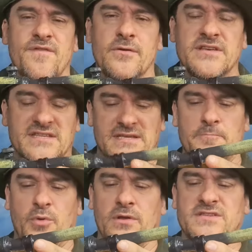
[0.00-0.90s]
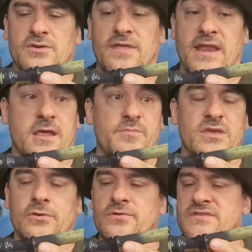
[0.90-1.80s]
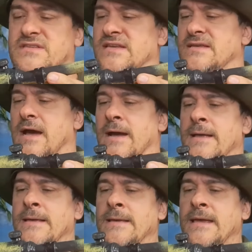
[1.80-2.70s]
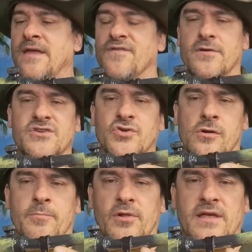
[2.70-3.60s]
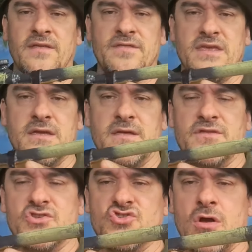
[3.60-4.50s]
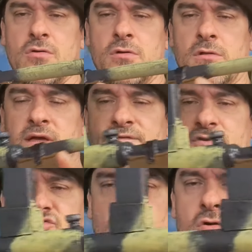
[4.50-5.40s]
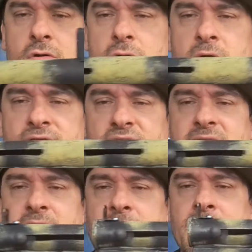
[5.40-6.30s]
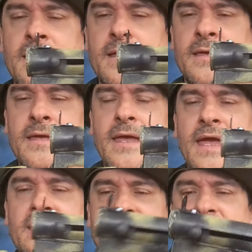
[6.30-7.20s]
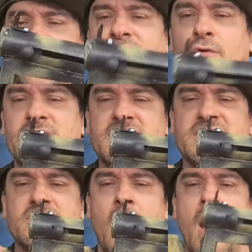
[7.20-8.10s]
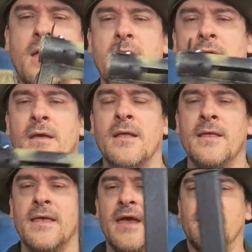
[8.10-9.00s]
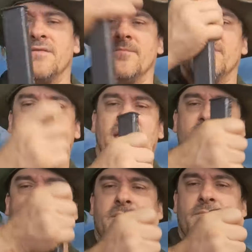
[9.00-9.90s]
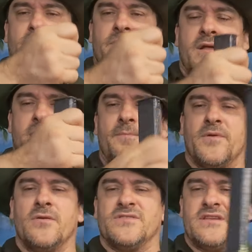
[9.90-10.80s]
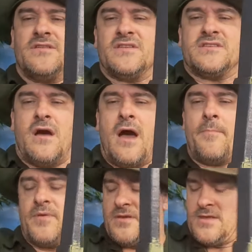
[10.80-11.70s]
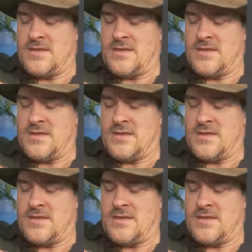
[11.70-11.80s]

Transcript: very simple so that it could be used and very durable in the jungle for jungle fighting. And he had a folding stock, and they had the clip that goes in on the top, and